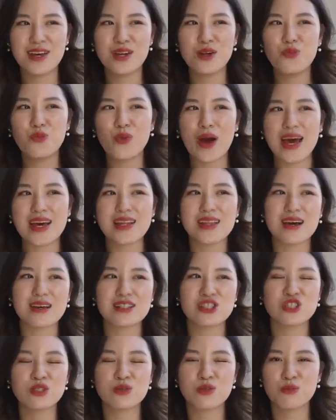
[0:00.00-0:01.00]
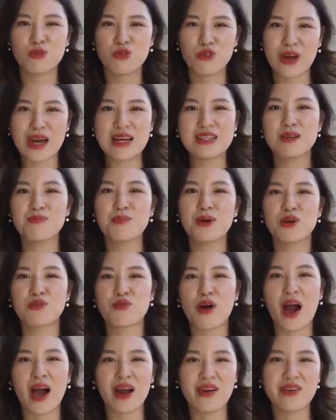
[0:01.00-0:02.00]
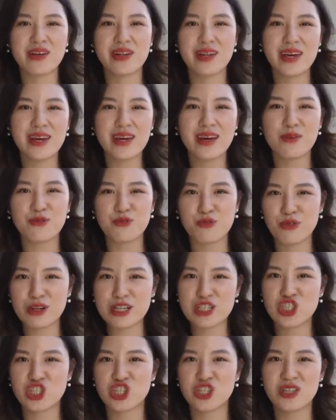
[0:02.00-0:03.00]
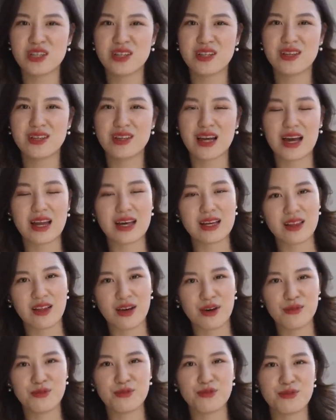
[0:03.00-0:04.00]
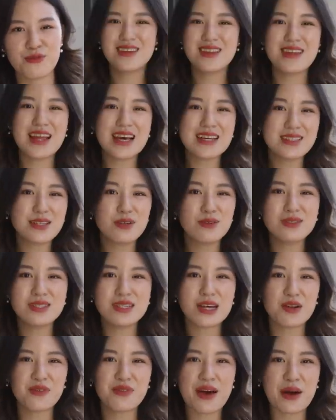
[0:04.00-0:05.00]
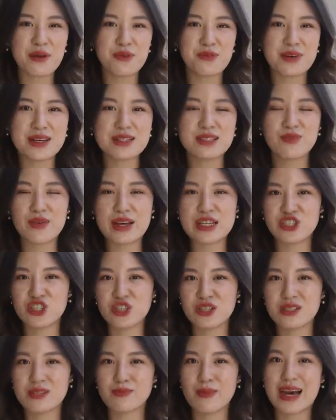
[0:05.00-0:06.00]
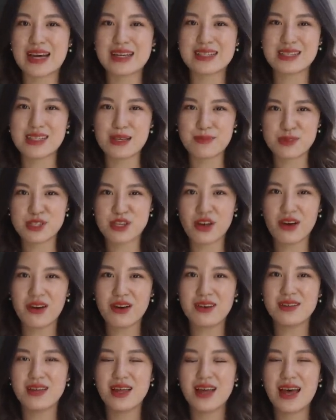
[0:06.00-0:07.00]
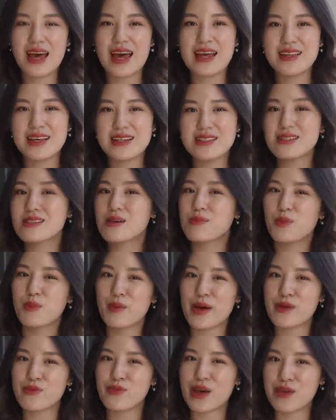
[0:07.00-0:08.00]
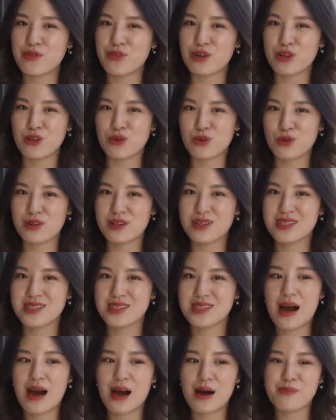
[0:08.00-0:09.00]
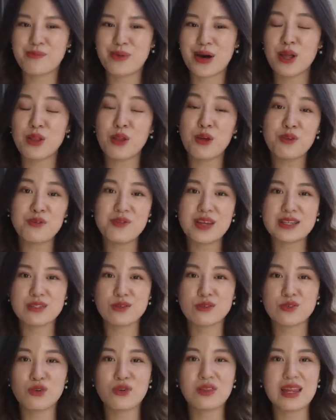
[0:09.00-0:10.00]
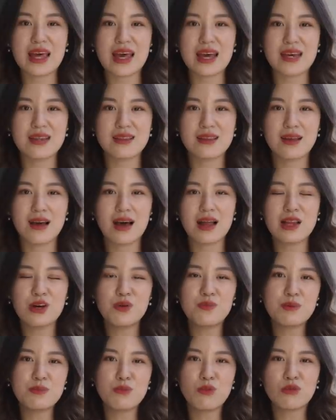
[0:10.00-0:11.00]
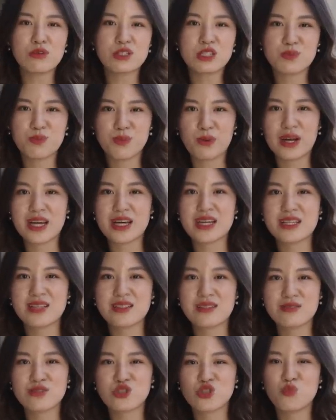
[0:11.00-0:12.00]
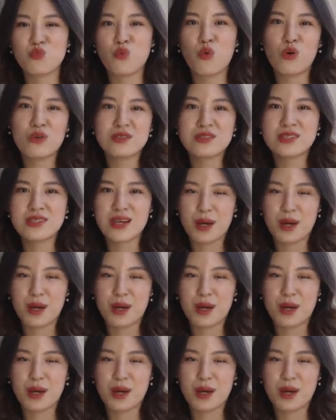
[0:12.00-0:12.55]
in a way that just creates a bit of irony and friction that I love. The next little set of outfits features my slip skirt, and these are some of my favorite looks. But a lot of these also lean a little bit more spring towards